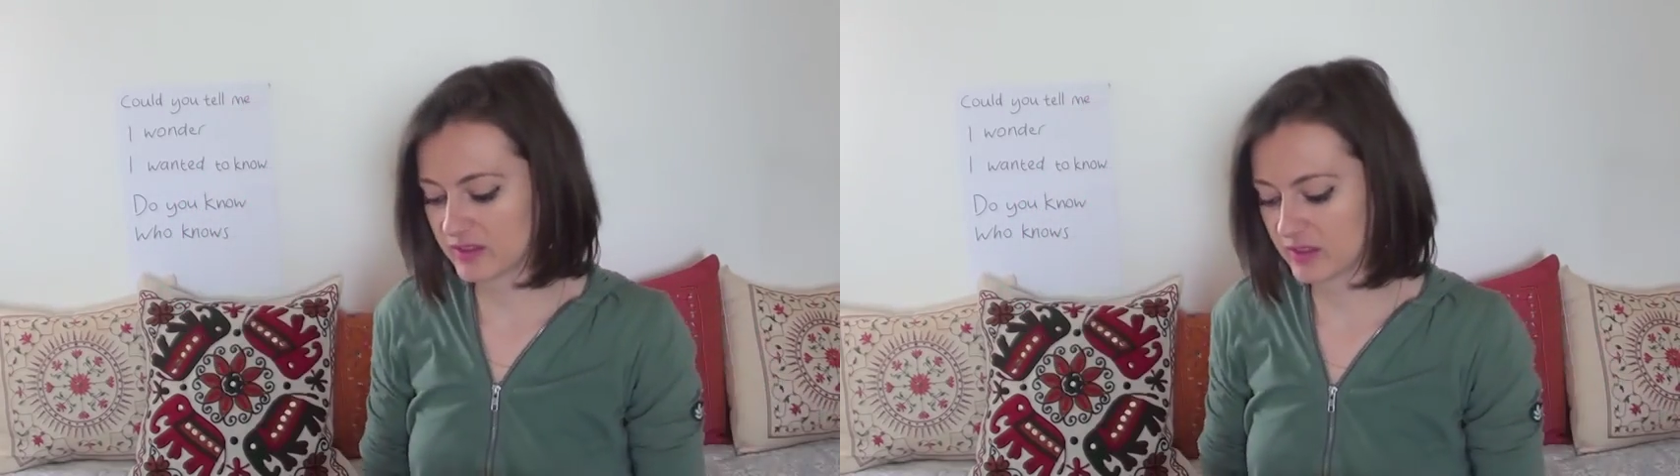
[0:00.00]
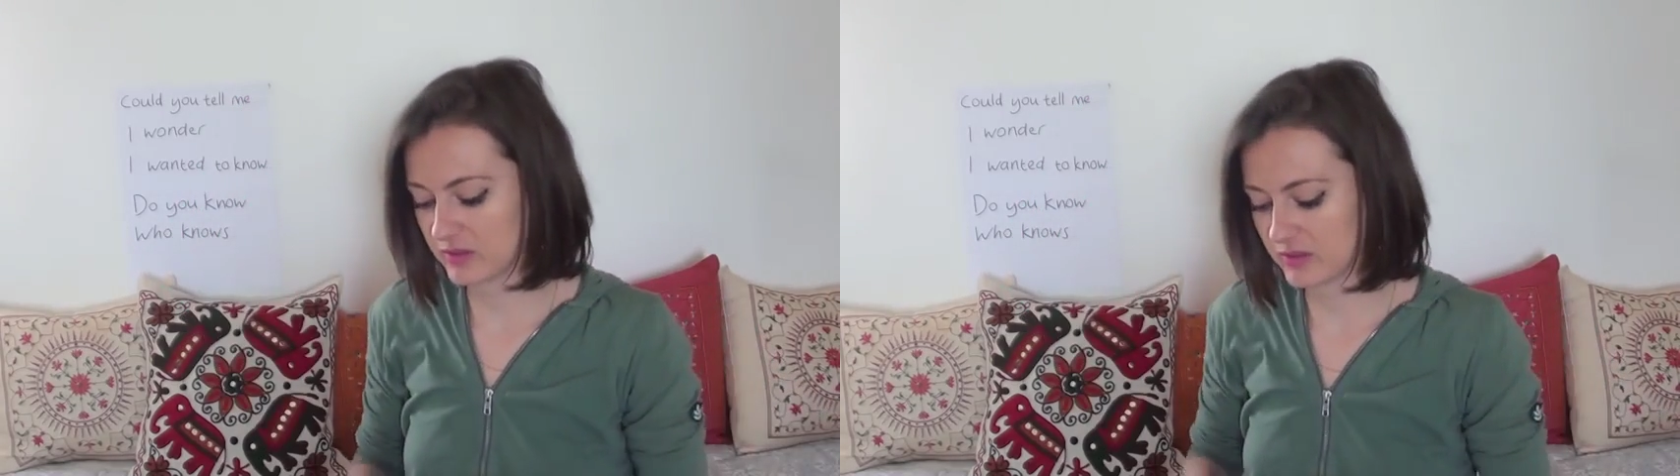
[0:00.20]

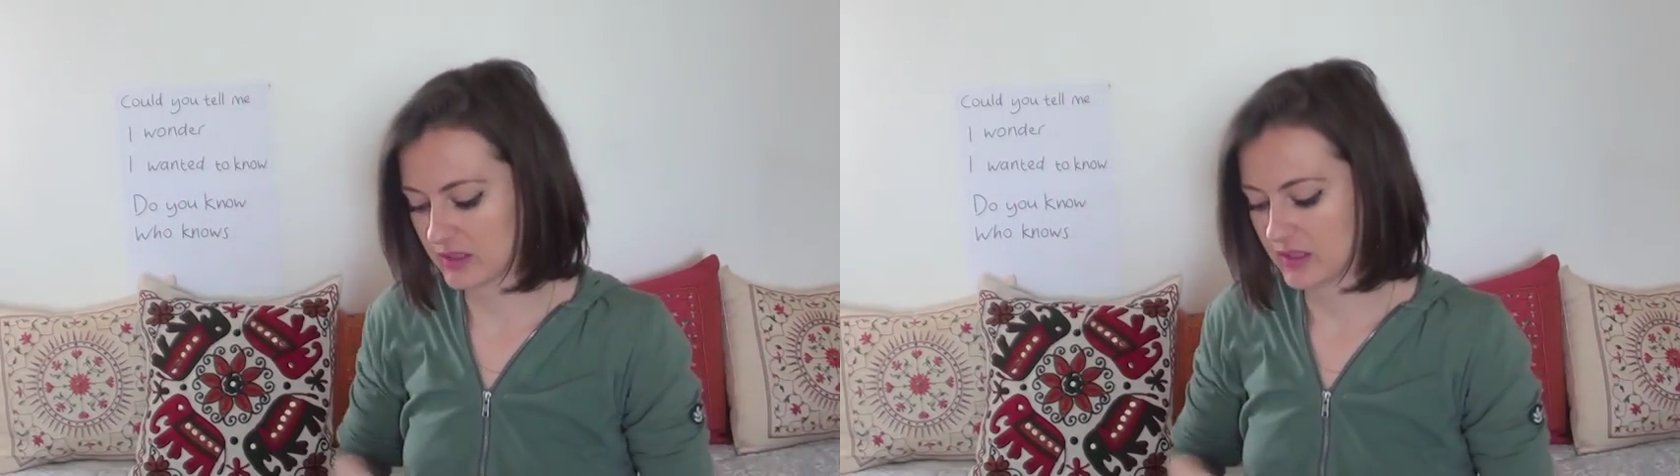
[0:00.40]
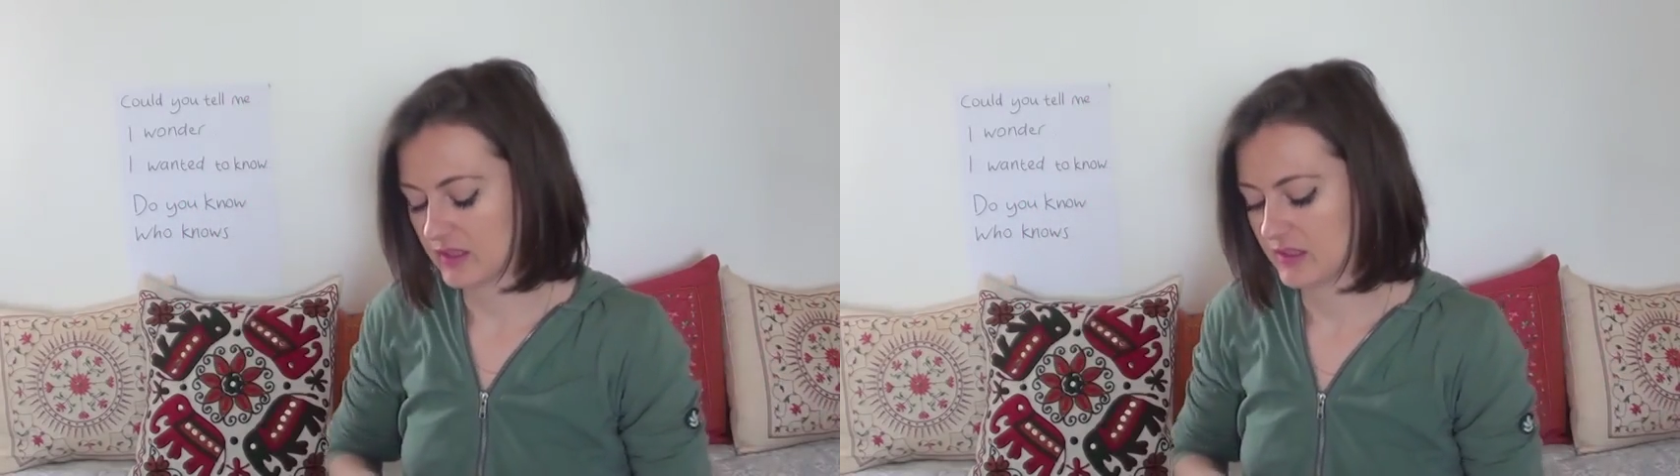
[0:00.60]
those.
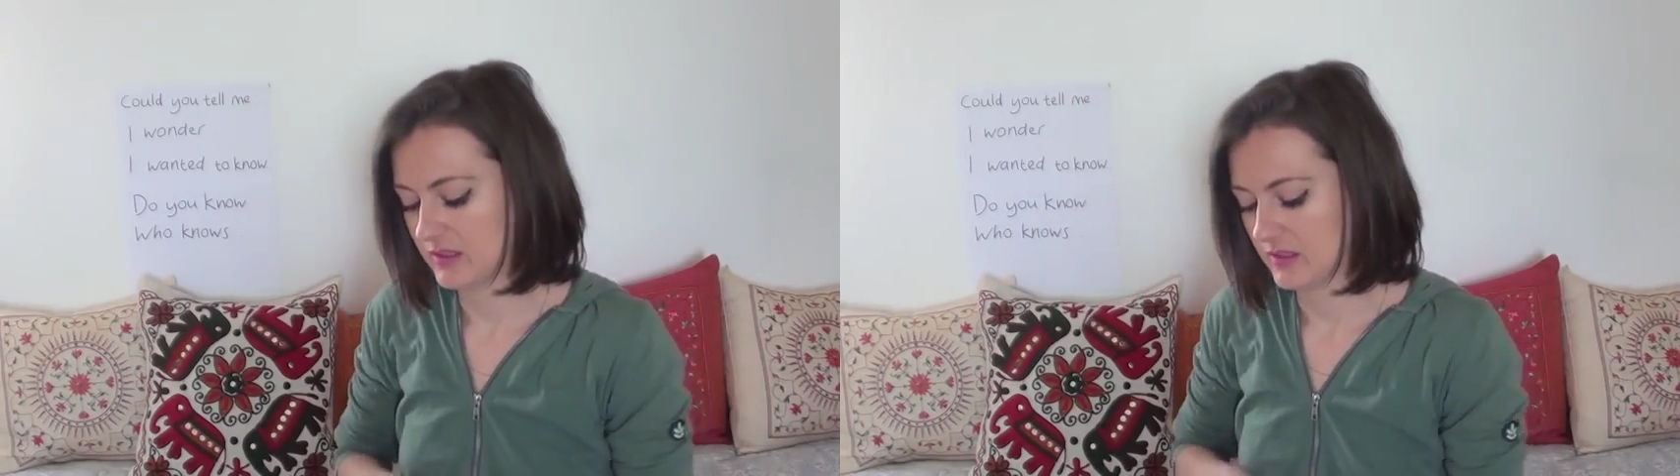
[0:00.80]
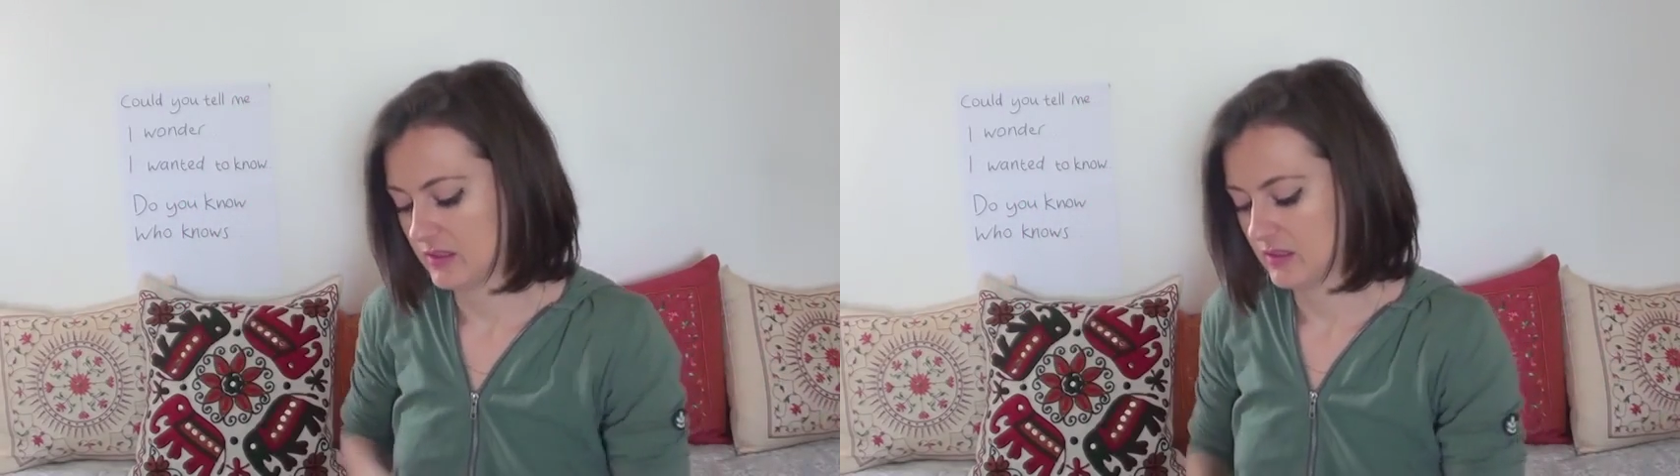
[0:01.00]

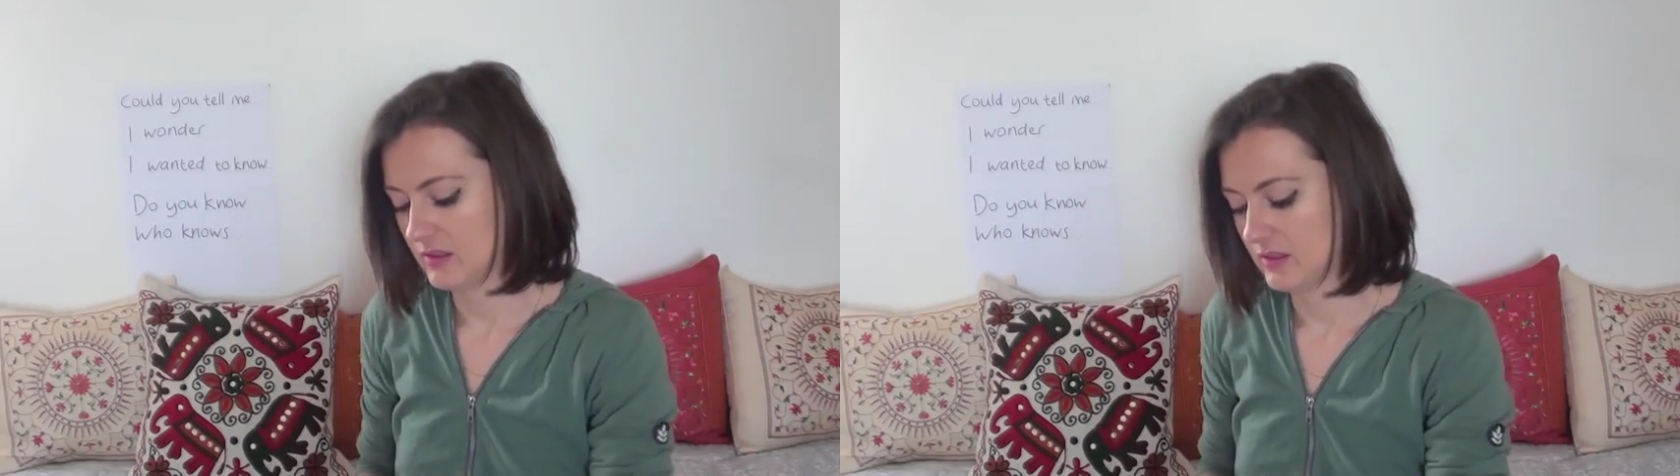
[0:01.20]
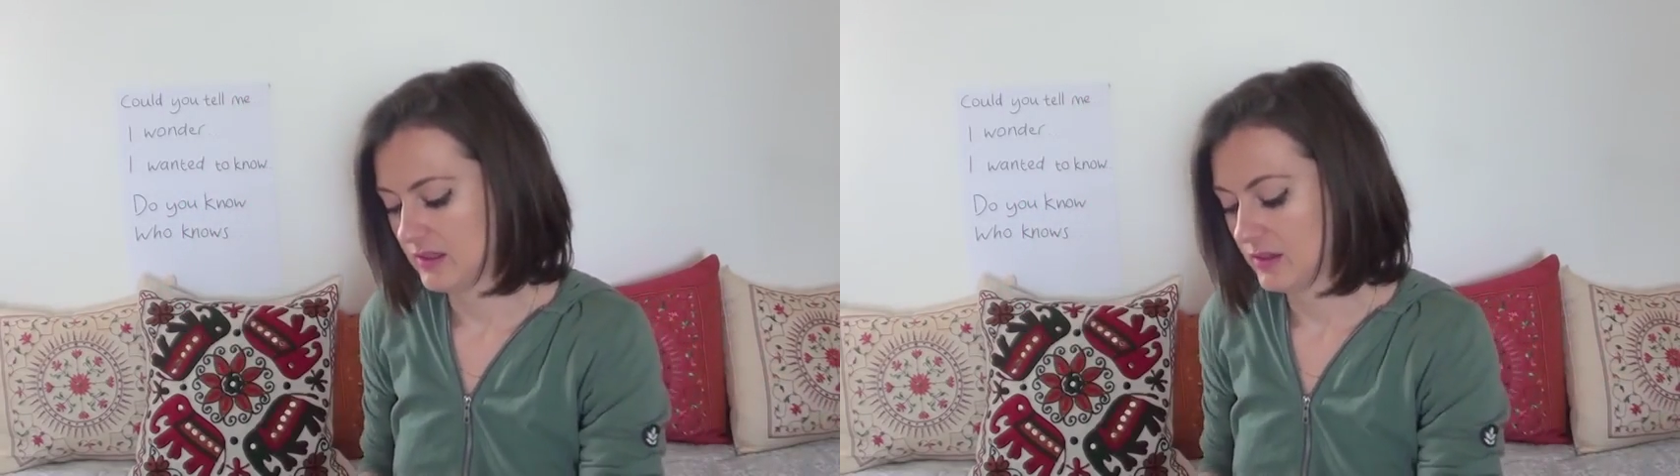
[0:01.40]

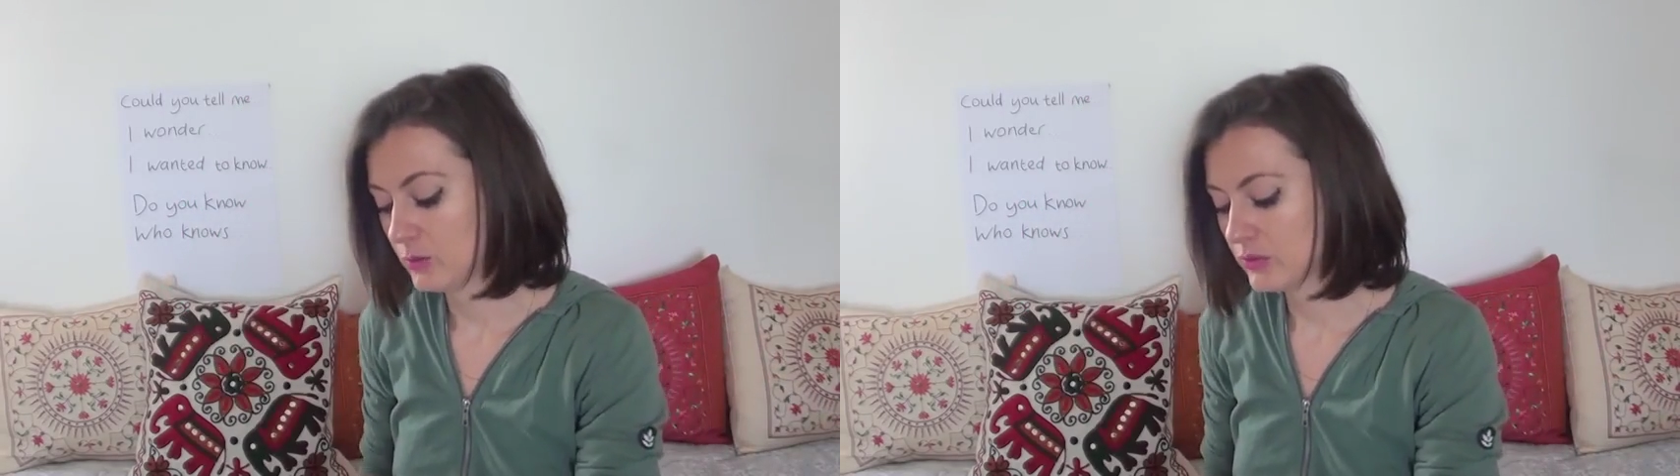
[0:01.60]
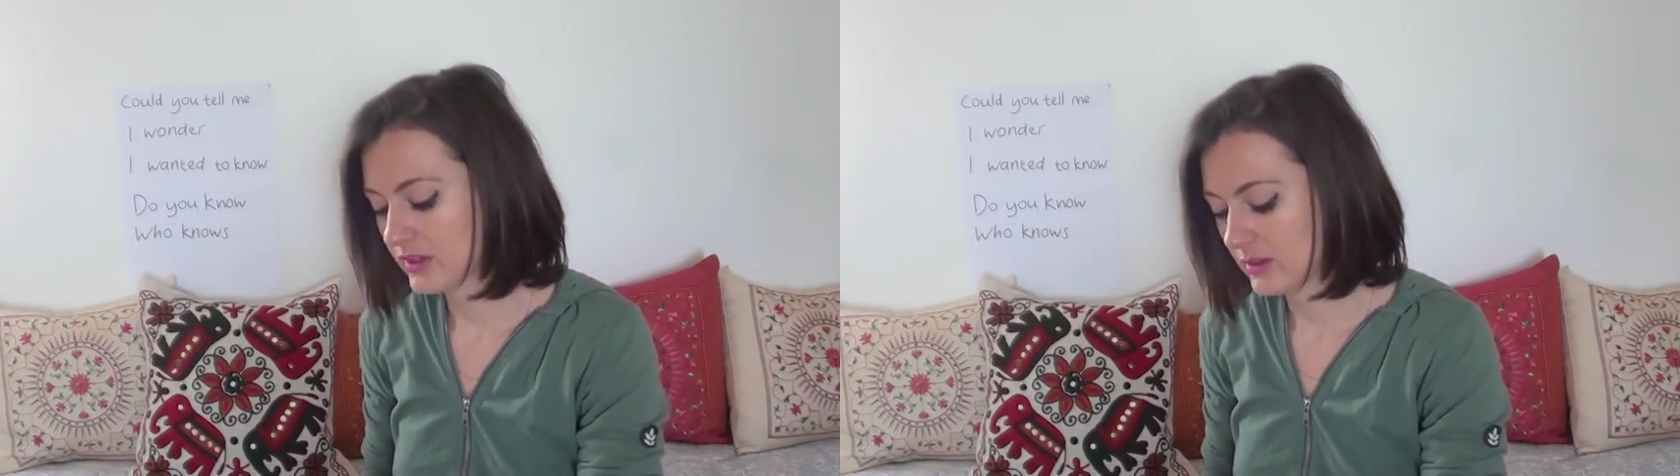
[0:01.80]

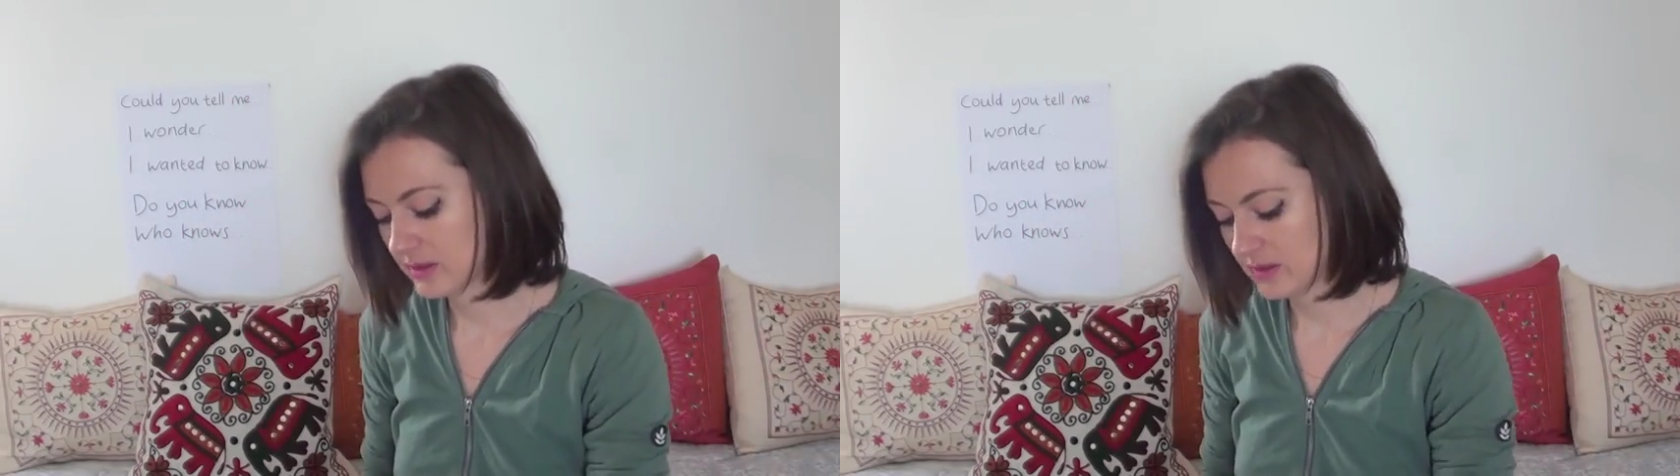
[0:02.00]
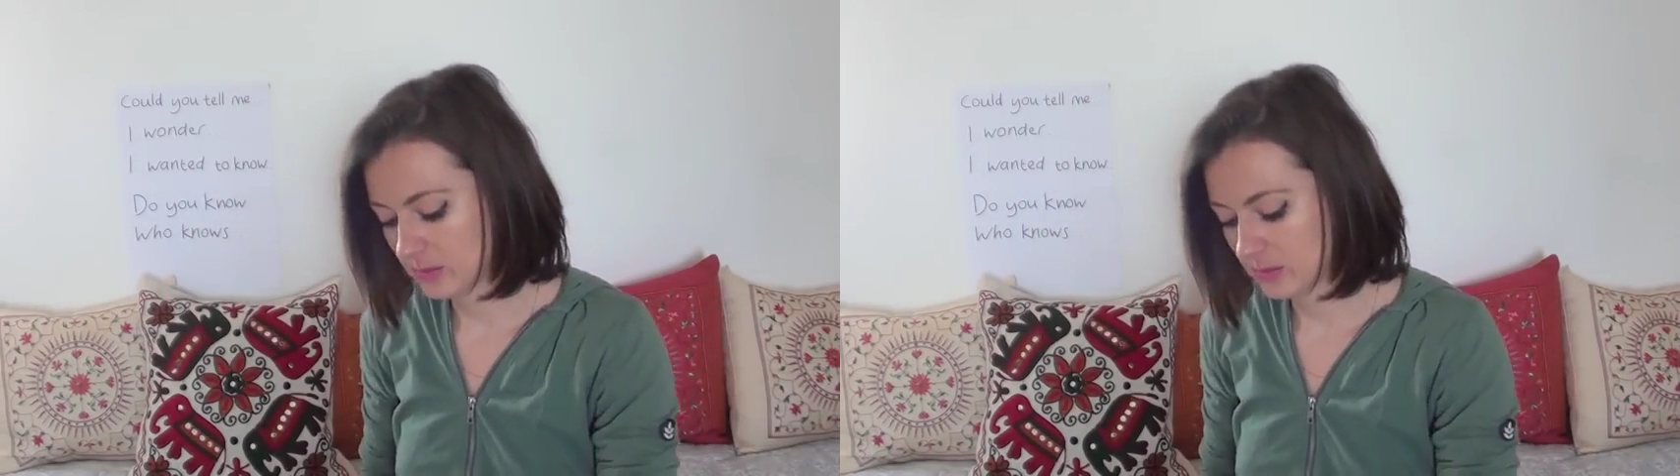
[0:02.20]
Also in the